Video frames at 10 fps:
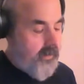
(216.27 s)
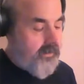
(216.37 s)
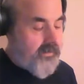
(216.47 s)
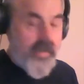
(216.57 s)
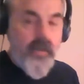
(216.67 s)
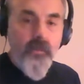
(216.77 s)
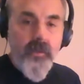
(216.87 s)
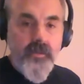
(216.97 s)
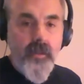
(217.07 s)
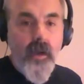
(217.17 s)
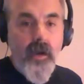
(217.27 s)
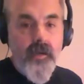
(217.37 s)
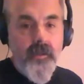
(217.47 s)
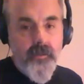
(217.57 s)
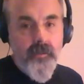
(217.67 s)
the second one is
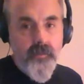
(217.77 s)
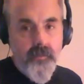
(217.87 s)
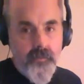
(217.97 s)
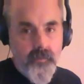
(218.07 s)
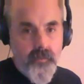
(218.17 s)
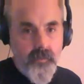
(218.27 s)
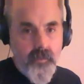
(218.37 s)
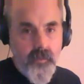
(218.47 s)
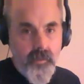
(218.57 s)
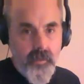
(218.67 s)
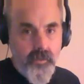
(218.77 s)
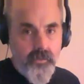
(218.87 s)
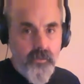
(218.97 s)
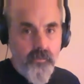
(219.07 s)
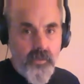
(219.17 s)
long, and the
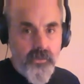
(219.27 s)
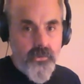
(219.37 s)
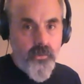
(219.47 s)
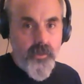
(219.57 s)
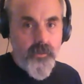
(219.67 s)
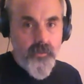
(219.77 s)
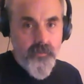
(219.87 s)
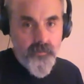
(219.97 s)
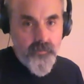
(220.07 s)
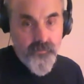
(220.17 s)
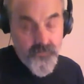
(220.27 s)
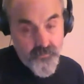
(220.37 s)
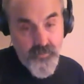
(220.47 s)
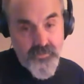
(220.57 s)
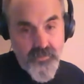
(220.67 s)
third one is short, which
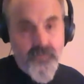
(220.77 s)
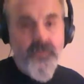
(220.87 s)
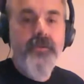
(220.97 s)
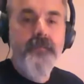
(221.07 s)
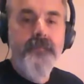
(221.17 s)
makes sense.